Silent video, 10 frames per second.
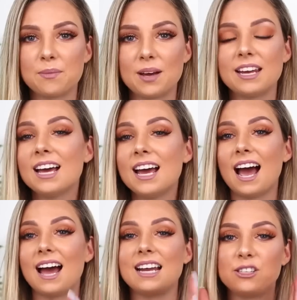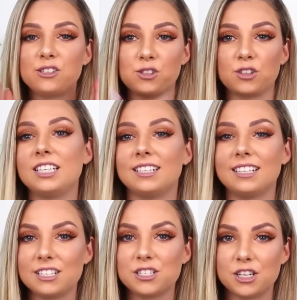out of bed and head straight to
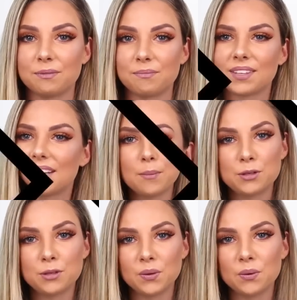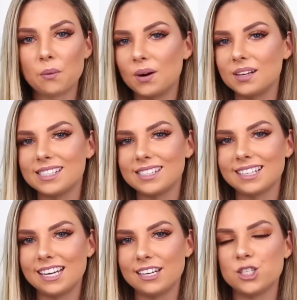the kitchen. Number 2, once
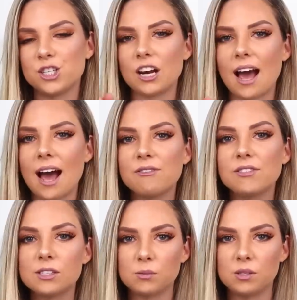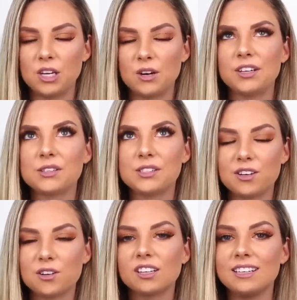in the kitchen, have some cereal.
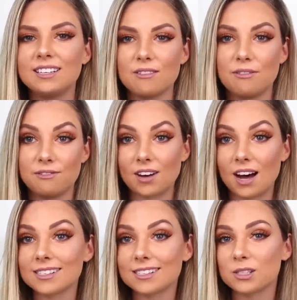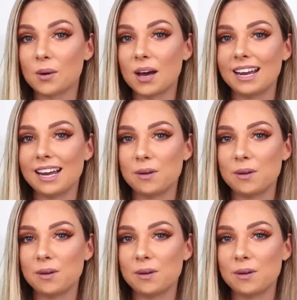Cereal is the fastest way